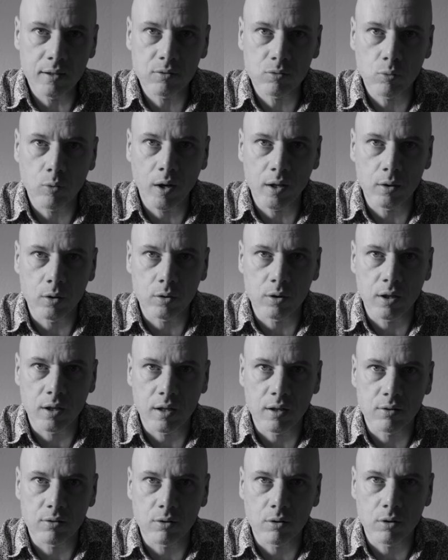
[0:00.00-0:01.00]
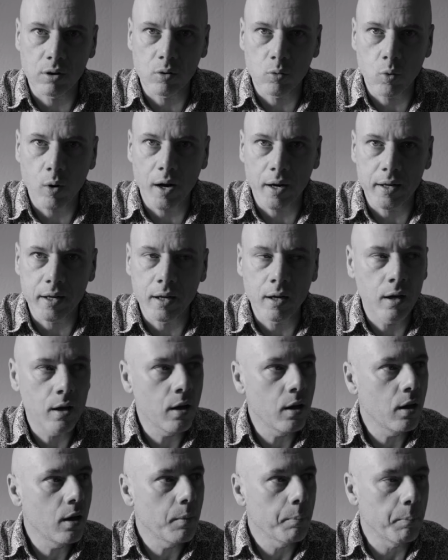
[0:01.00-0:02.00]
it's one of the reasons why
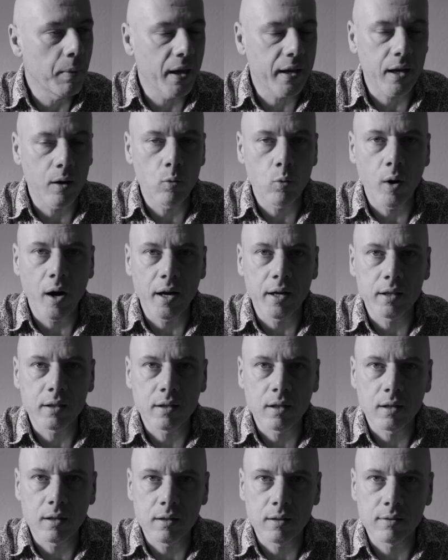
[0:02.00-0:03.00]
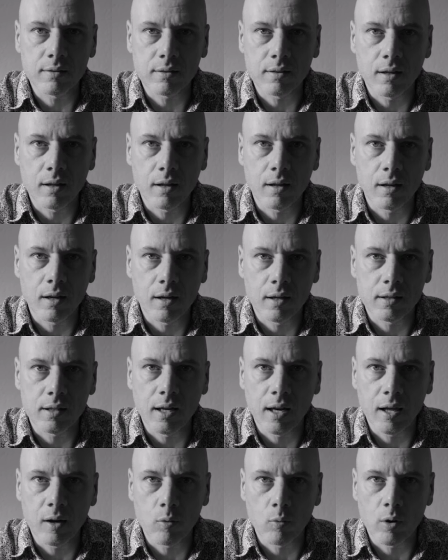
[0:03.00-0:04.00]
black and white is
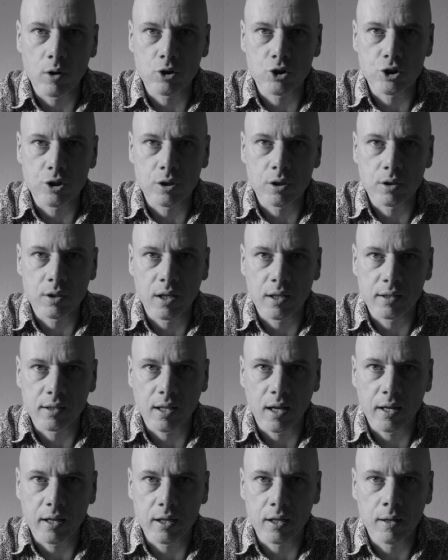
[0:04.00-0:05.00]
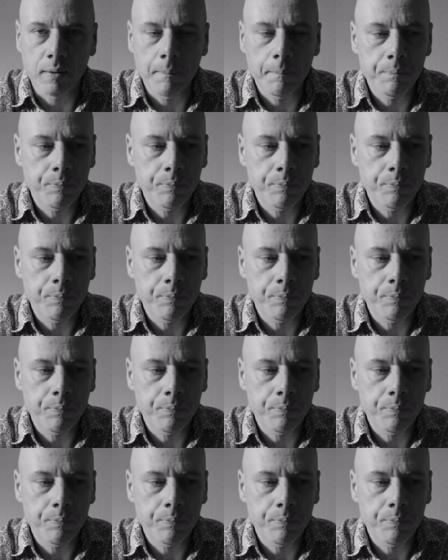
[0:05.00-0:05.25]
the language that I